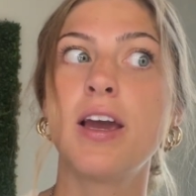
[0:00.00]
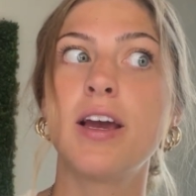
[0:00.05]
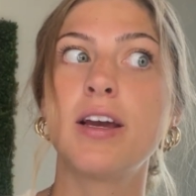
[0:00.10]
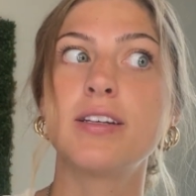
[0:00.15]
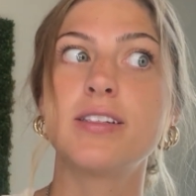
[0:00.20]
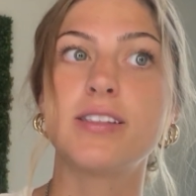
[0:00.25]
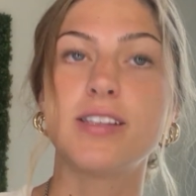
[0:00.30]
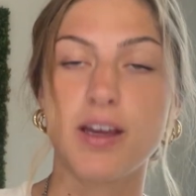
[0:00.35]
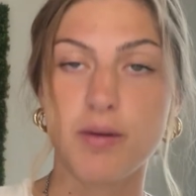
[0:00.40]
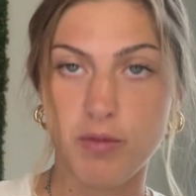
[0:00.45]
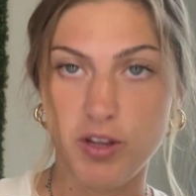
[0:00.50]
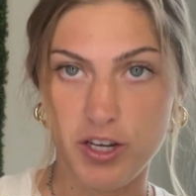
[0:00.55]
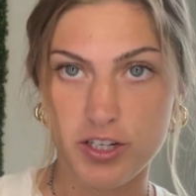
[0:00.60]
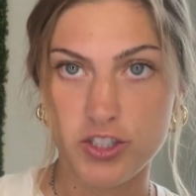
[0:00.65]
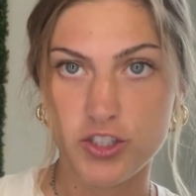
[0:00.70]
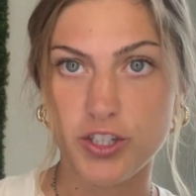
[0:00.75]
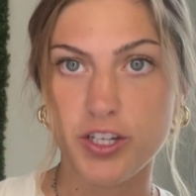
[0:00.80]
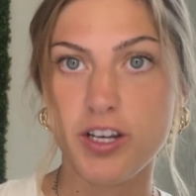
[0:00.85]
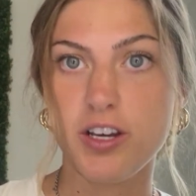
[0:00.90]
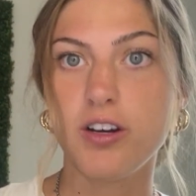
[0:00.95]
Sam
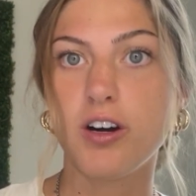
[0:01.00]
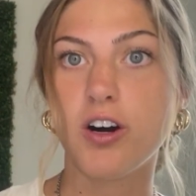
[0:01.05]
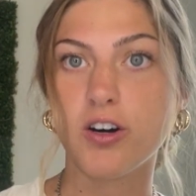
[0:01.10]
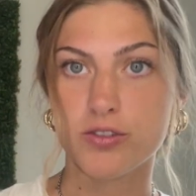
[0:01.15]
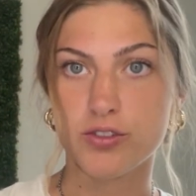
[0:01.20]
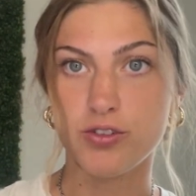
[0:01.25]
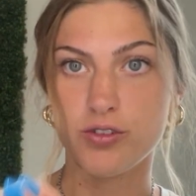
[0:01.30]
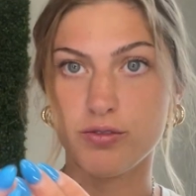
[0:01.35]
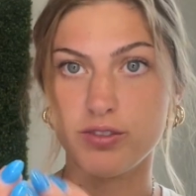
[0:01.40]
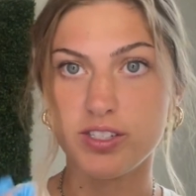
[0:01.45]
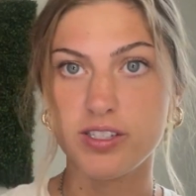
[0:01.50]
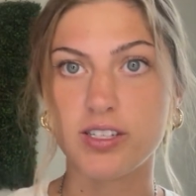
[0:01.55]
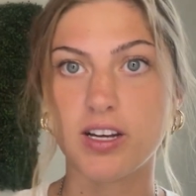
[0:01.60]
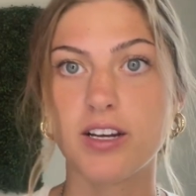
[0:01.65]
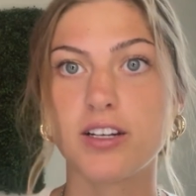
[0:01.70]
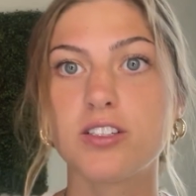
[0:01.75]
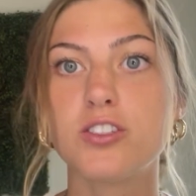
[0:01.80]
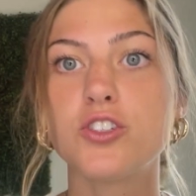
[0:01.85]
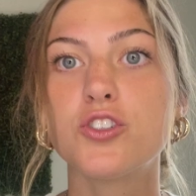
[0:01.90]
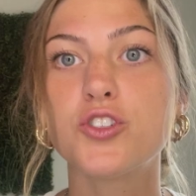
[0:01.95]
Landry also
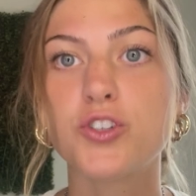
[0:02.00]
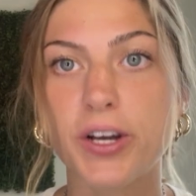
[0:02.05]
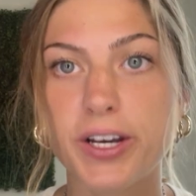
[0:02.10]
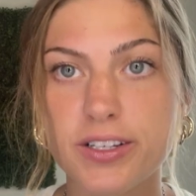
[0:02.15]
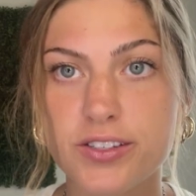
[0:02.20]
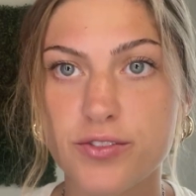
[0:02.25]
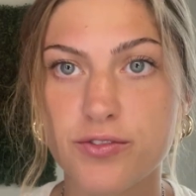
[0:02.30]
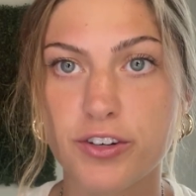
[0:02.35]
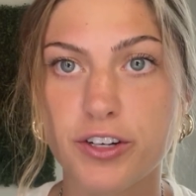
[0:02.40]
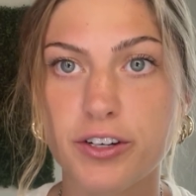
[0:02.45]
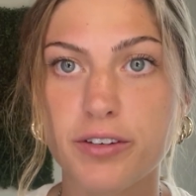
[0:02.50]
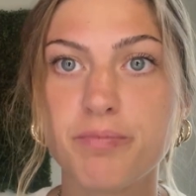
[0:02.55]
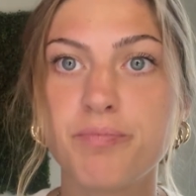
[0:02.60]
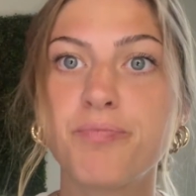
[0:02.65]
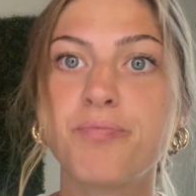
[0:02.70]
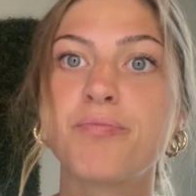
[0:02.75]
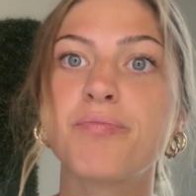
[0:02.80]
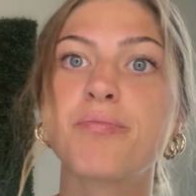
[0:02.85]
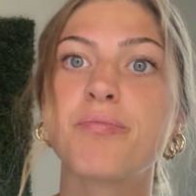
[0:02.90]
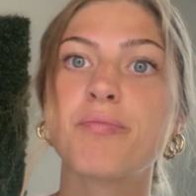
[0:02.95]
decided to transfer.
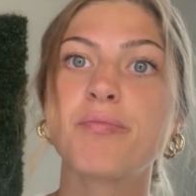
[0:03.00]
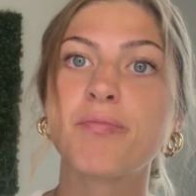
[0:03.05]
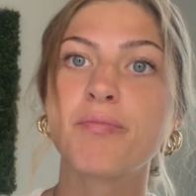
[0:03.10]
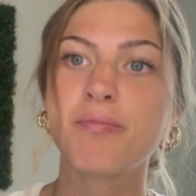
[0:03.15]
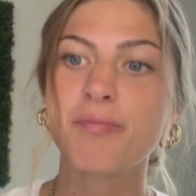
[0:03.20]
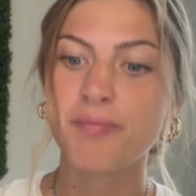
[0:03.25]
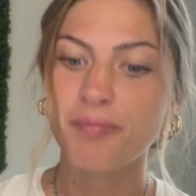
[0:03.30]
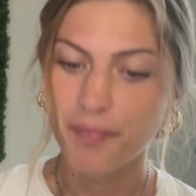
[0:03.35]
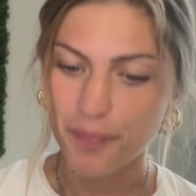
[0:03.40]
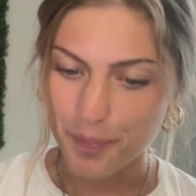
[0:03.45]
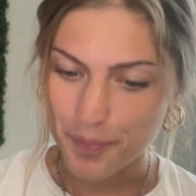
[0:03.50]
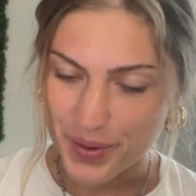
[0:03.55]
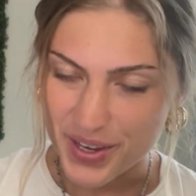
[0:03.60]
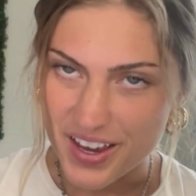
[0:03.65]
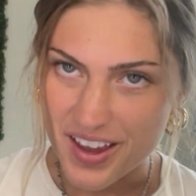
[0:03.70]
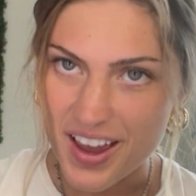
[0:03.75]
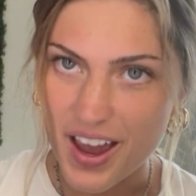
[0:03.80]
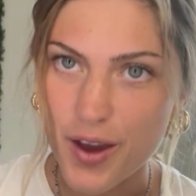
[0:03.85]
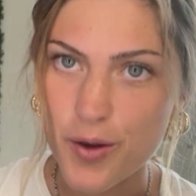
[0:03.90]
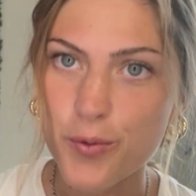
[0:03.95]

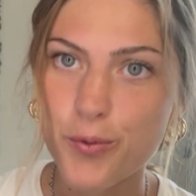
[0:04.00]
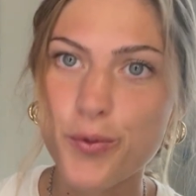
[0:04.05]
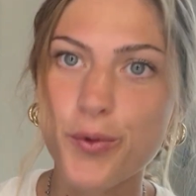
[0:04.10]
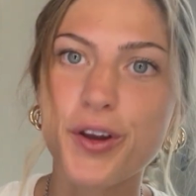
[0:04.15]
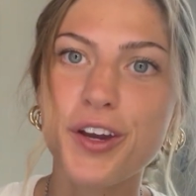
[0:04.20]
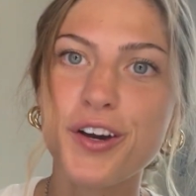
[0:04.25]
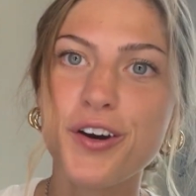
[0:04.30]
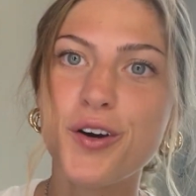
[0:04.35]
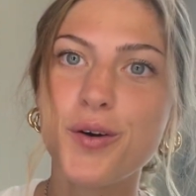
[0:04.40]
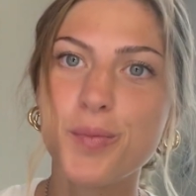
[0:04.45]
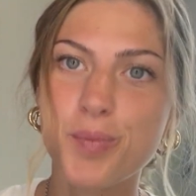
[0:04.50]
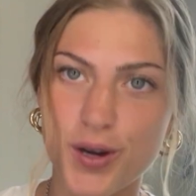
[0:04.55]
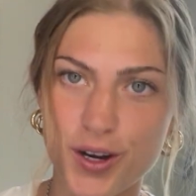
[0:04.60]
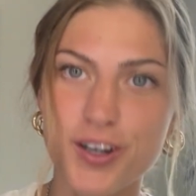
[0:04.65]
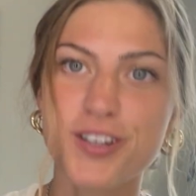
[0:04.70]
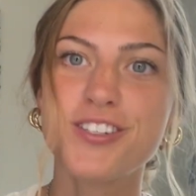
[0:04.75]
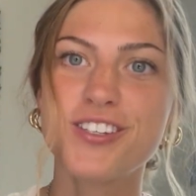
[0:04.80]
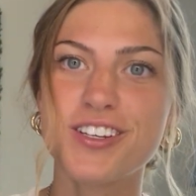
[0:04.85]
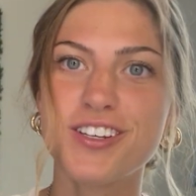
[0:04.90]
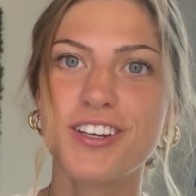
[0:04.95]
Being a real
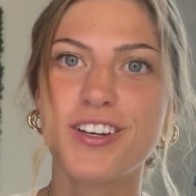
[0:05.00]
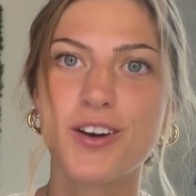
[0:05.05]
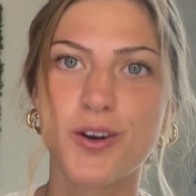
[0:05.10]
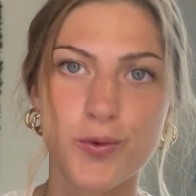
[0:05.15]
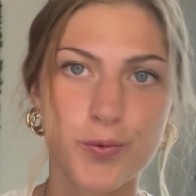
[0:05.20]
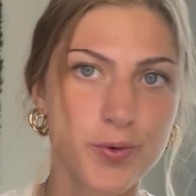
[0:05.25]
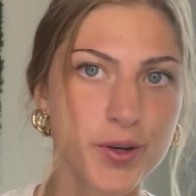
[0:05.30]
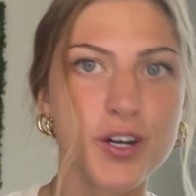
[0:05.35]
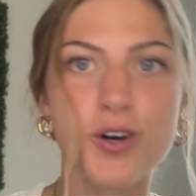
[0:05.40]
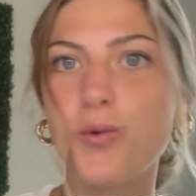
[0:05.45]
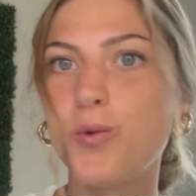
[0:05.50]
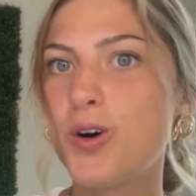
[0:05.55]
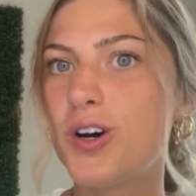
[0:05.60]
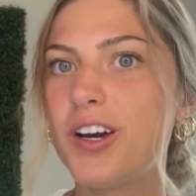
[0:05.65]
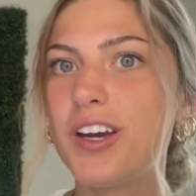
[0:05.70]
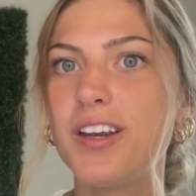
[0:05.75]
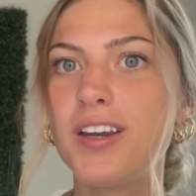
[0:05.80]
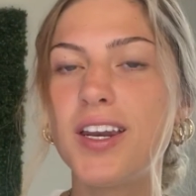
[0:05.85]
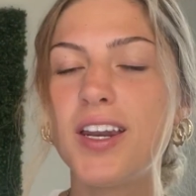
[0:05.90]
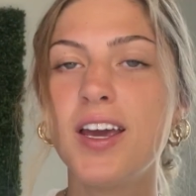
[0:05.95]
person, a real
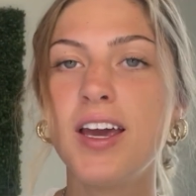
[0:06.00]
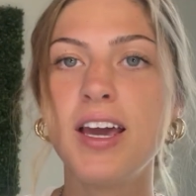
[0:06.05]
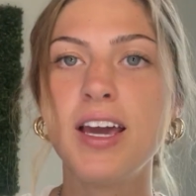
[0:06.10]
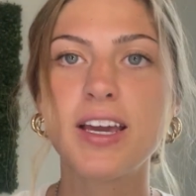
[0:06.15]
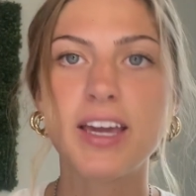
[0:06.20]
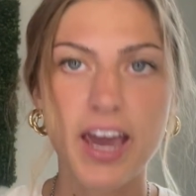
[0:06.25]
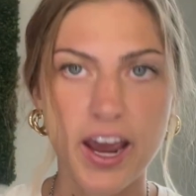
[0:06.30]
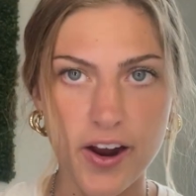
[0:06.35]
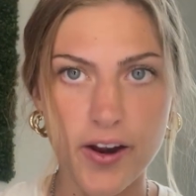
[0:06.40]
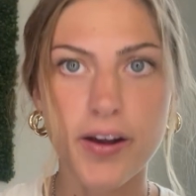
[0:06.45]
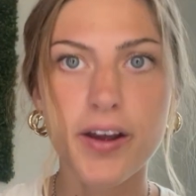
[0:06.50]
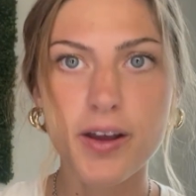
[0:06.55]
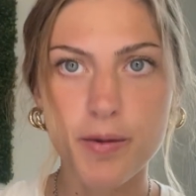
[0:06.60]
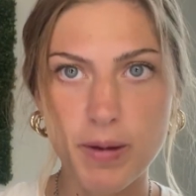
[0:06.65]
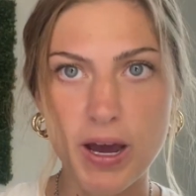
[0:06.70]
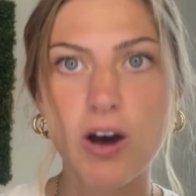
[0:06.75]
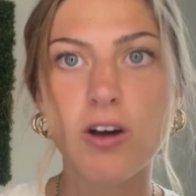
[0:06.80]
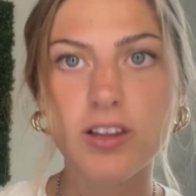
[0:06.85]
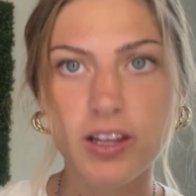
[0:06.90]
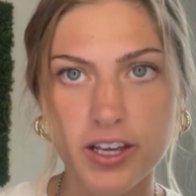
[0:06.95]
one, caring
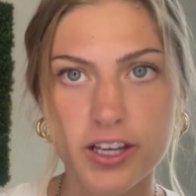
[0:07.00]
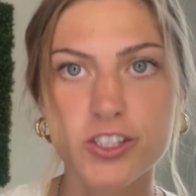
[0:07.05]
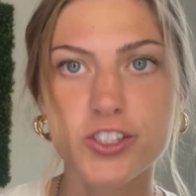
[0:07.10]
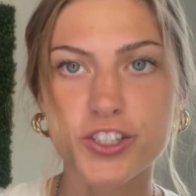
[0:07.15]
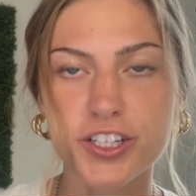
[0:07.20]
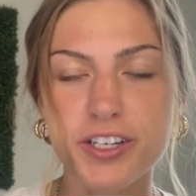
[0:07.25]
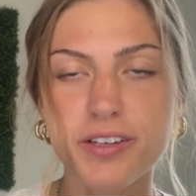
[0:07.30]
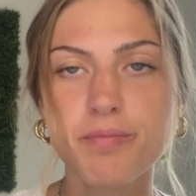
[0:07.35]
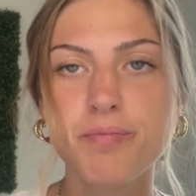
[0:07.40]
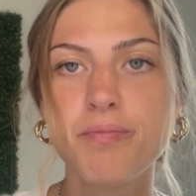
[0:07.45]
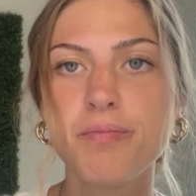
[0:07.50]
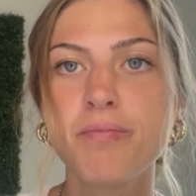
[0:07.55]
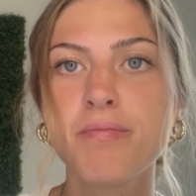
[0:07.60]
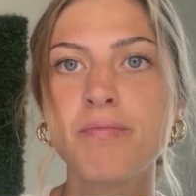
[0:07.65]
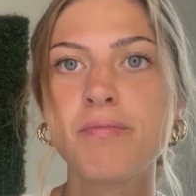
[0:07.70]
about Landry,